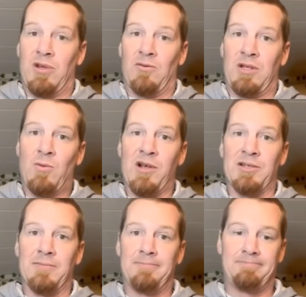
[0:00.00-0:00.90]
There really
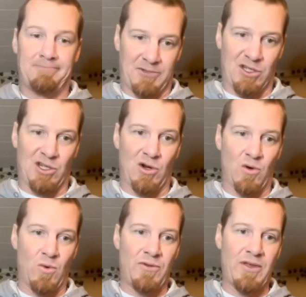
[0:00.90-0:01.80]
wasn't. So
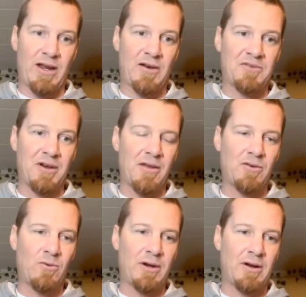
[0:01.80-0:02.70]
one thing after
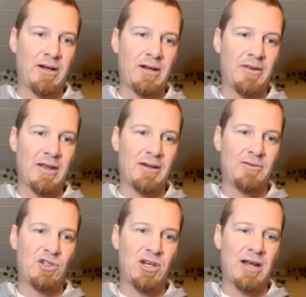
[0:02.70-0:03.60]
another went on, and then
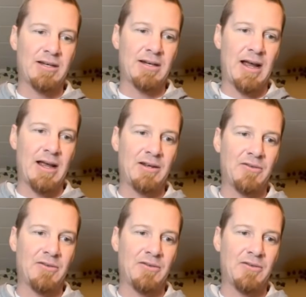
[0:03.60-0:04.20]
she got denied.